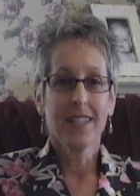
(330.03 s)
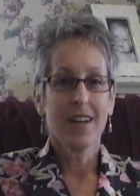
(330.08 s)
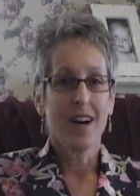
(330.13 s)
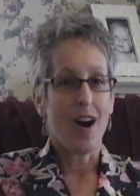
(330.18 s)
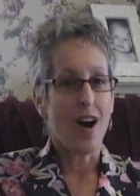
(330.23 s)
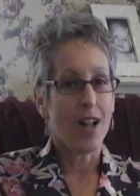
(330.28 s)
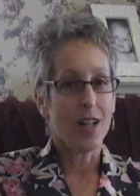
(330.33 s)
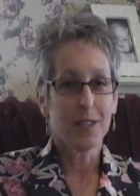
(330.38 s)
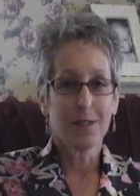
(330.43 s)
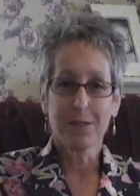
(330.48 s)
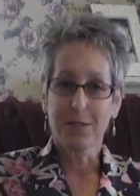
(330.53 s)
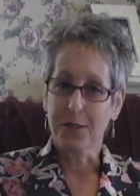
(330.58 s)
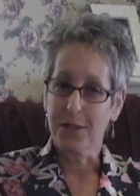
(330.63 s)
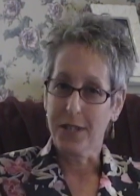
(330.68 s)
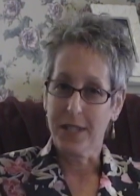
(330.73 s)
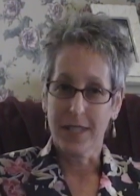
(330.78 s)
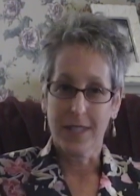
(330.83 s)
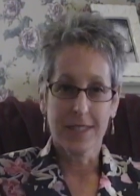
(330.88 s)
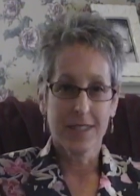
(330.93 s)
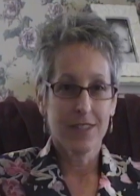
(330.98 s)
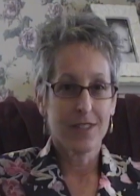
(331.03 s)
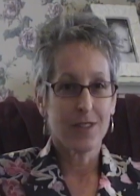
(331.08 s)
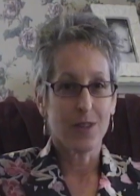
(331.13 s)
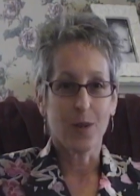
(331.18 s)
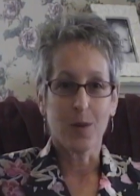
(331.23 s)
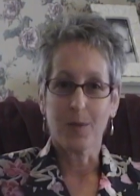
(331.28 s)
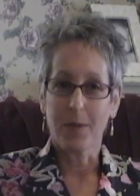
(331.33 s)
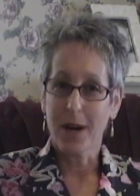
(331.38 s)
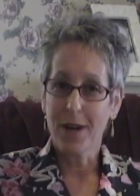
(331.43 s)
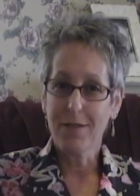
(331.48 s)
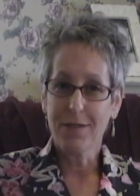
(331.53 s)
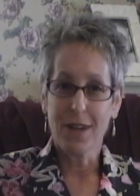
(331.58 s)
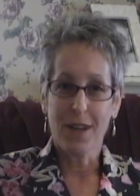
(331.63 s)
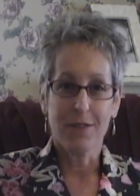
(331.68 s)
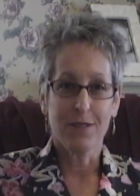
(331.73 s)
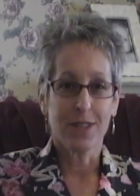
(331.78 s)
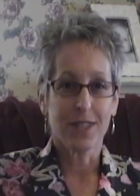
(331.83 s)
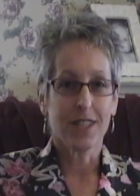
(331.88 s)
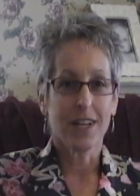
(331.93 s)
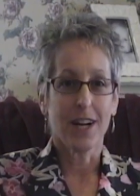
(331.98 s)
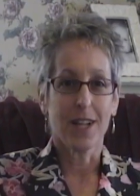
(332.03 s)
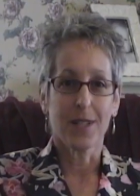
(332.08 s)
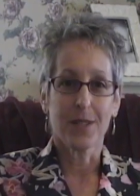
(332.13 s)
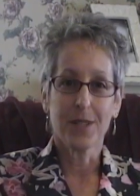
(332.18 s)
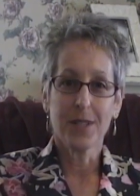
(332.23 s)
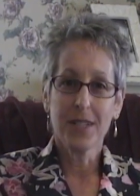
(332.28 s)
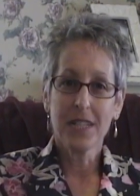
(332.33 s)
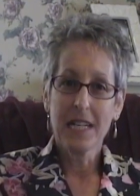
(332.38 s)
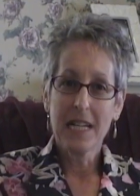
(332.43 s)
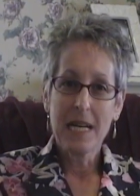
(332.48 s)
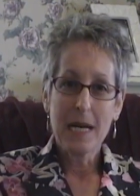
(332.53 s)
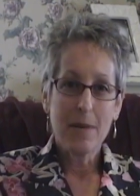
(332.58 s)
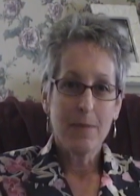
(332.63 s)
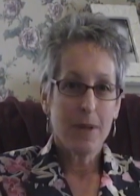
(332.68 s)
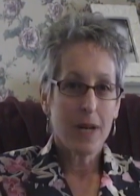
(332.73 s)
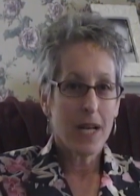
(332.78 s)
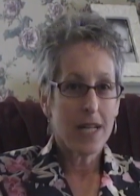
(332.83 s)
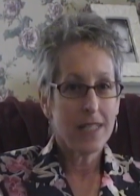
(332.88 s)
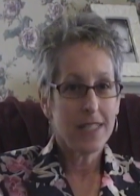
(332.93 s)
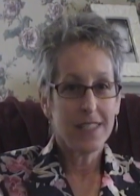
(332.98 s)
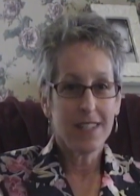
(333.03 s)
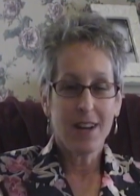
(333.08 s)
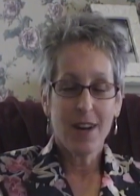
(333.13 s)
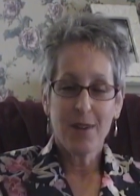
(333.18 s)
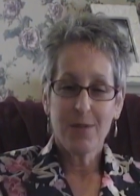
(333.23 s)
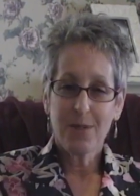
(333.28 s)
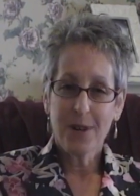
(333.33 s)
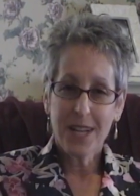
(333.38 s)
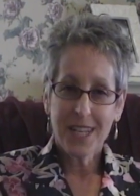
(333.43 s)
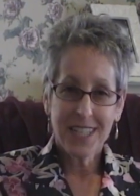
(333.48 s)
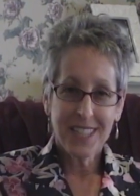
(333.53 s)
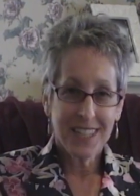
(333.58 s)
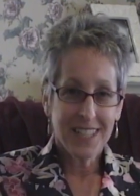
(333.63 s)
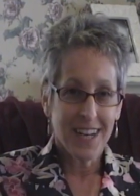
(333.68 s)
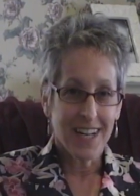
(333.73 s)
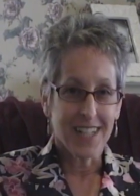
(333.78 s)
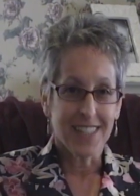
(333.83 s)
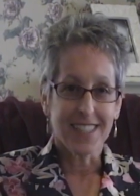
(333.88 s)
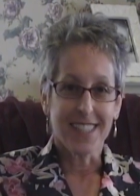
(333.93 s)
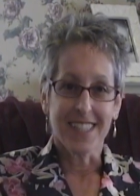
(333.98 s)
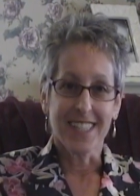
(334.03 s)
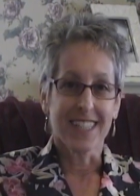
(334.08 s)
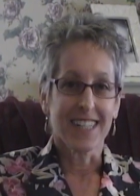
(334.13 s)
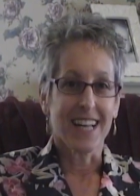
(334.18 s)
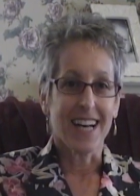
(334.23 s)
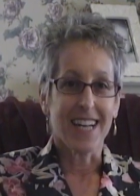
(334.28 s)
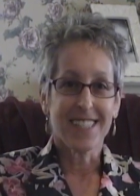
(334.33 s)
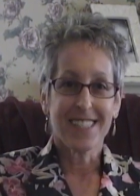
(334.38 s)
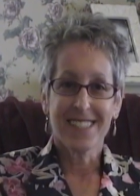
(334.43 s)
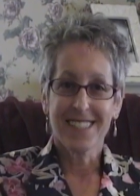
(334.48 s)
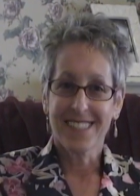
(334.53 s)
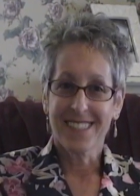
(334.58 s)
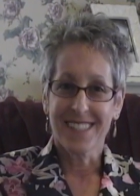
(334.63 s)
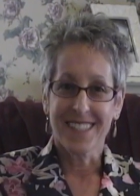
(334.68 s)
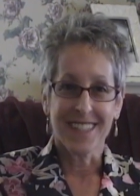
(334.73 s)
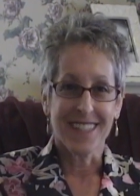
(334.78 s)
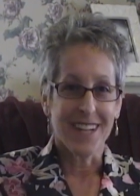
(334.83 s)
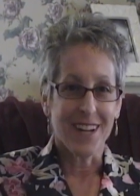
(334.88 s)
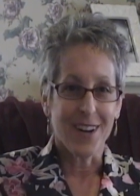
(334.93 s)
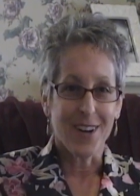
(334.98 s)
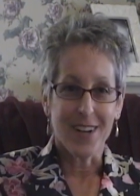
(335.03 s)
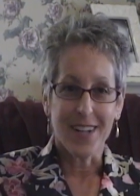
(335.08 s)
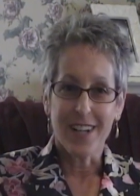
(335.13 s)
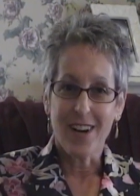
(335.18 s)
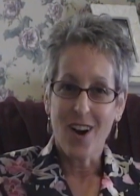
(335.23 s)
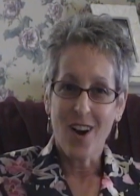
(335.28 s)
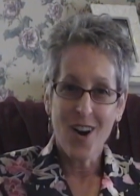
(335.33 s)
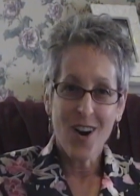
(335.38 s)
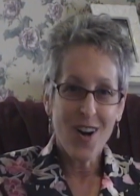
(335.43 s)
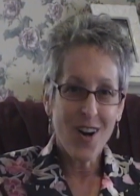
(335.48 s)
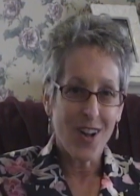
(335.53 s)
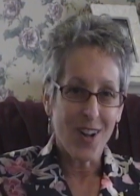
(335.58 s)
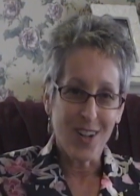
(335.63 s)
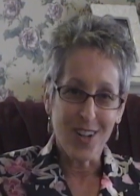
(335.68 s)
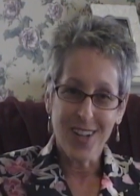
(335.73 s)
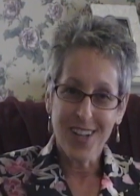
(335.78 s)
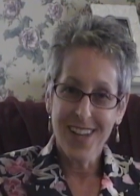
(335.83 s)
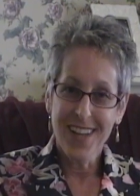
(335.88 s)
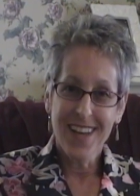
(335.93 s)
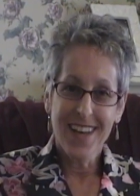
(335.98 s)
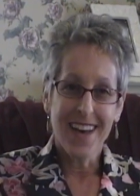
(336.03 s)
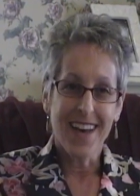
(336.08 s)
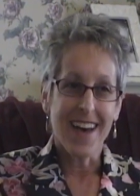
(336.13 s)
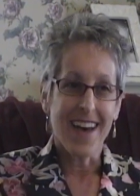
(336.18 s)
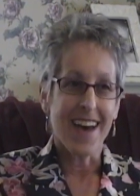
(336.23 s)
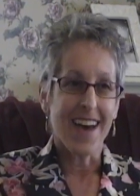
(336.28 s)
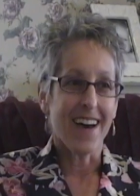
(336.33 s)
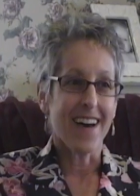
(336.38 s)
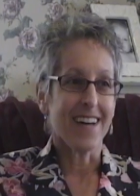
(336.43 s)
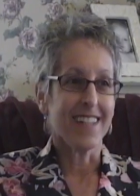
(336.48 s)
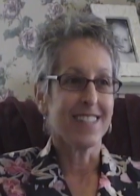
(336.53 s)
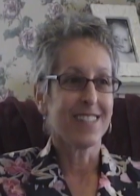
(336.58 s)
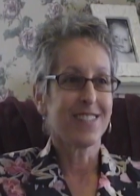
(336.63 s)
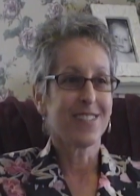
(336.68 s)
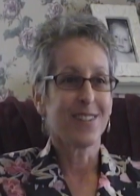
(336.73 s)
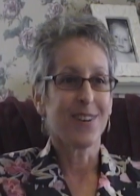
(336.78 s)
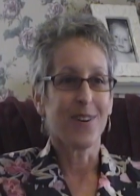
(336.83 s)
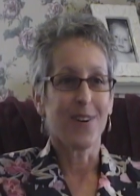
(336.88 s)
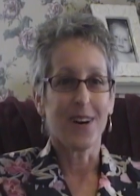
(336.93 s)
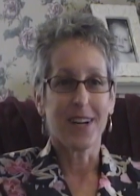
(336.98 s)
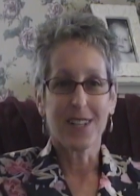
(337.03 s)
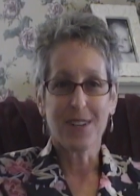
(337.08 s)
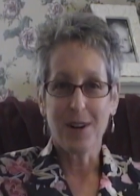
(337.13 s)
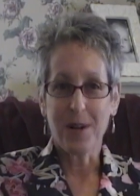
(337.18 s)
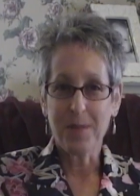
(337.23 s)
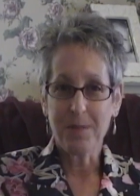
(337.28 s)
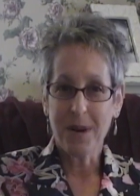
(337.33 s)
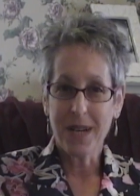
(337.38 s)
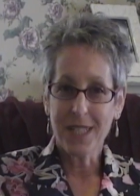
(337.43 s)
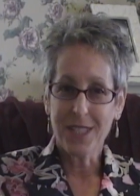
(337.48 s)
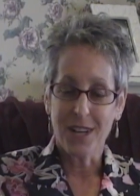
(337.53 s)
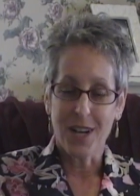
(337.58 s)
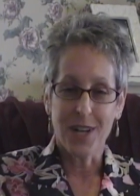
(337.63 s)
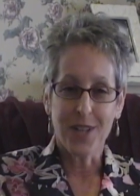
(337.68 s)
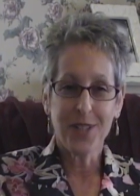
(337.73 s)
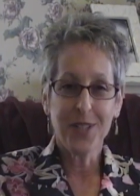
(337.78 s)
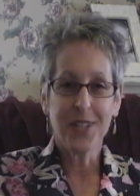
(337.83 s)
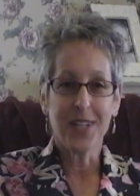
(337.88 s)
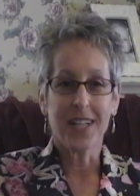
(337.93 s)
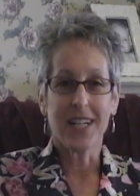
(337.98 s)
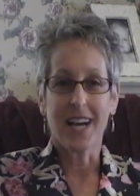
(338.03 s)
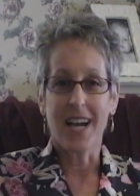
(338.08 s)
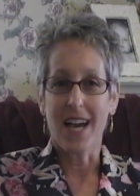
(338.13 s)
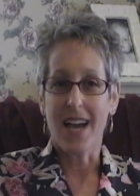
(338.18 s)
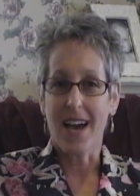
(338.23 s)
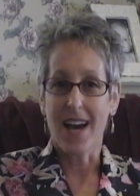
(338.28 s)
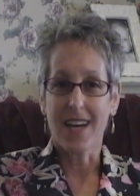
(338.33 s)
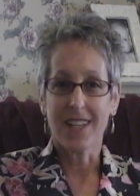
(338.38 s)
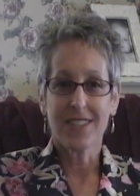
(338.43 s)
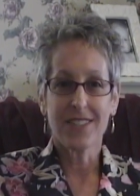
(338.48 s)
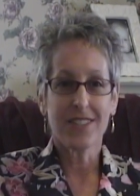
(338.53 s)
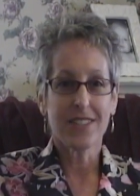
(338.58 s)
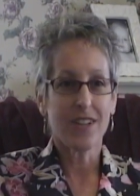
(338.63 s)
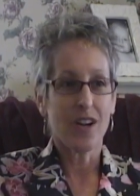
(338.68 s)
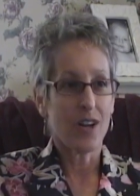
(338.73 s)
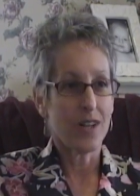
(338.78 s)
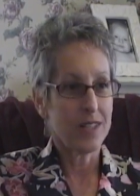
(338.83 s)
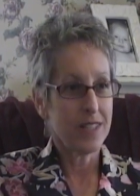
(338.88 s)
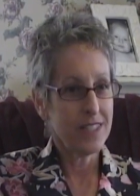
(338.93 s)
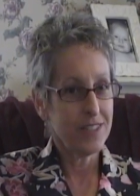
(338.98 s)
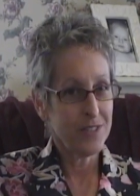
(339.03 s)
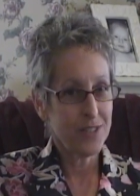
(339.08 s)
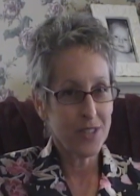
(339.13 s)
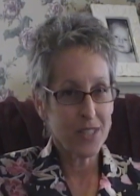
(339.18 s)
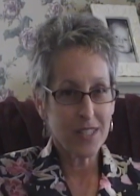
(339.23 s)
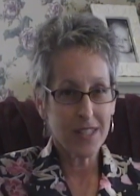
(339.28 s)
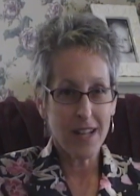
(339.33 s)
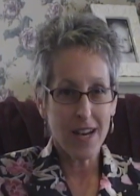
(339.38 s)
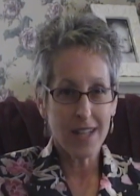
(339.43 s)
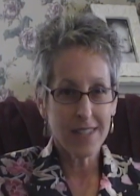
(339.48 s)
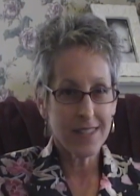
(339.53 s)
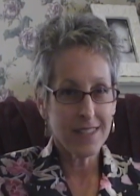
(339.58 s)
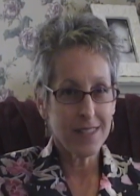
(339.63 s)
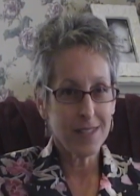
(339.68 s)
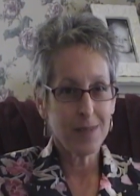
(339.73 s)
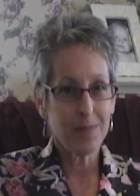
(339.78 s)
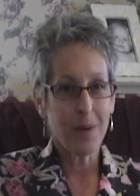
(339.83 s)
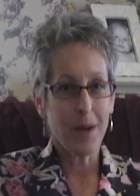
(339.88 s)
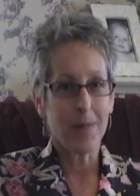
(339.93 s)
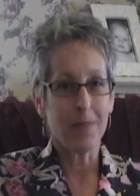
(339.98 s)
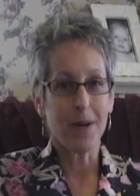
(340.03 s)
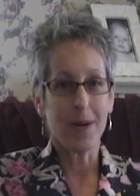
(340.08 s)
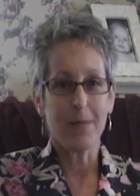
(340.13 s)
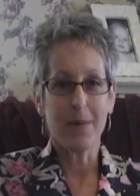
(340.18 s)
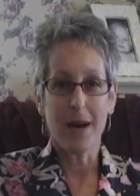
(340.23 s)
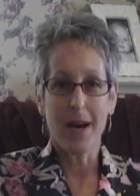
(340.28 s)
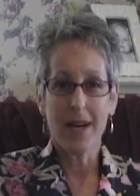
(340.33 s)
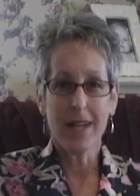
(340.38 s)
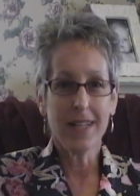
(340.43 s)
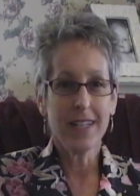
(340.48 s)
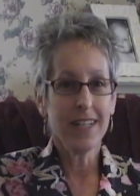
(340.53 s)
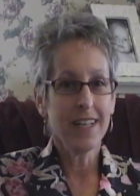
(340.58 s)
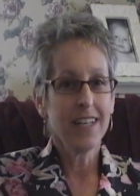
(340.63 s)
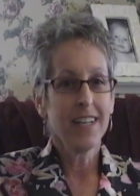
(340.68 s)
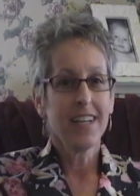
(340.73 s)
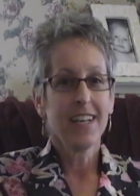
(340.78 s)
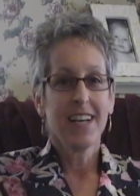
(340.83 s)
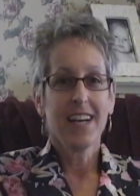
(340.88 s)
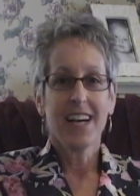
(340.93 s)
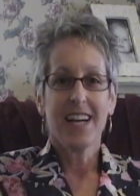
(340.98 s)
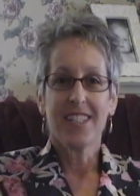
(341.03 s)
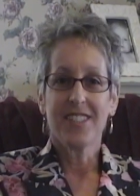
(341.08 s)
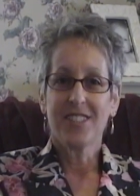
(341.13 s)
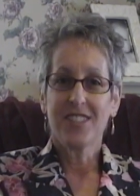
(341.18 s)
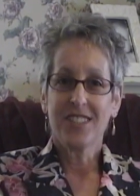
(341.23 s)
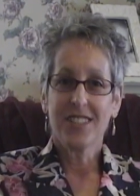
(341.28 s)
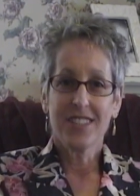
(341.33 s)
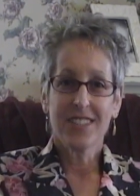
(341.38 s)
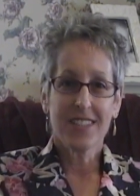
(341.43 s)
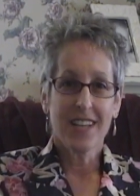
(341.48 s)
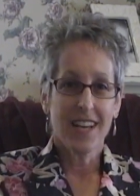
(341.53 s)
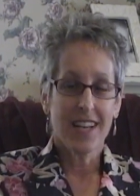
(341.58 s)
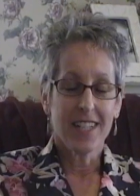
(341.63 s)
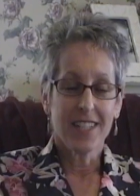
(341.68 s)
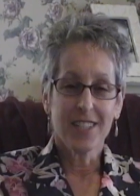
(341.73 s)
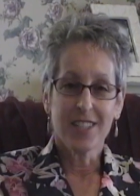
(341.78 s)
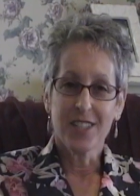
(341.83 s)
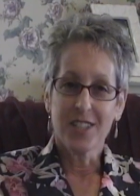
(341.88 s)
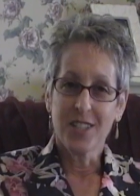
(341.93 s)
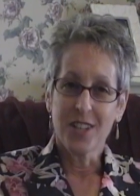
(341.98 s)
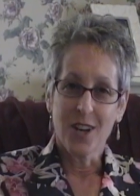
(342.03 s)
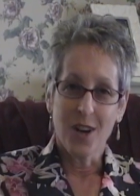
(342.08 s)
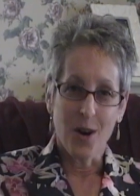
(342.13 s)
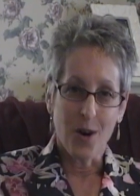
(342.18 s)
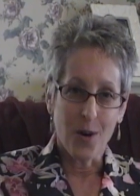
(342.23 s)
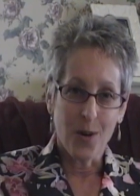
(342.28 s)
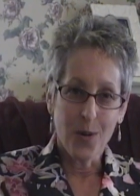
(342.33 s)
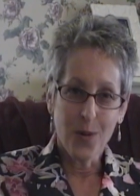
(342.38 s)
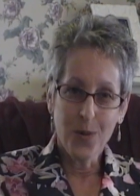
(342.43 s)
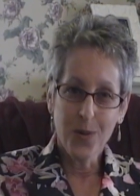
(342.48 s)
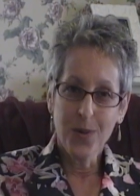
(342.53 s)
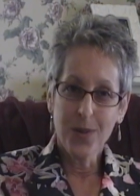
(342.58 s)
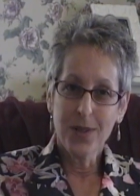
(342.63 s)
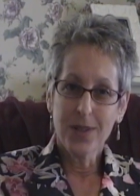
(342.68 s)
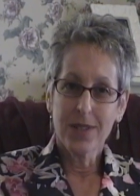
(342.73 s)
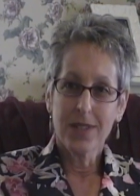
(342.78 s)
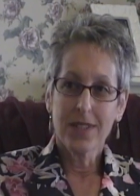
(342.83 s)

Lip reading: olive green, so my favorite color, but I did not recognize the glasses in there at all. And so I called my daughter and I asked, are these your glasses by my bed? And she said, no,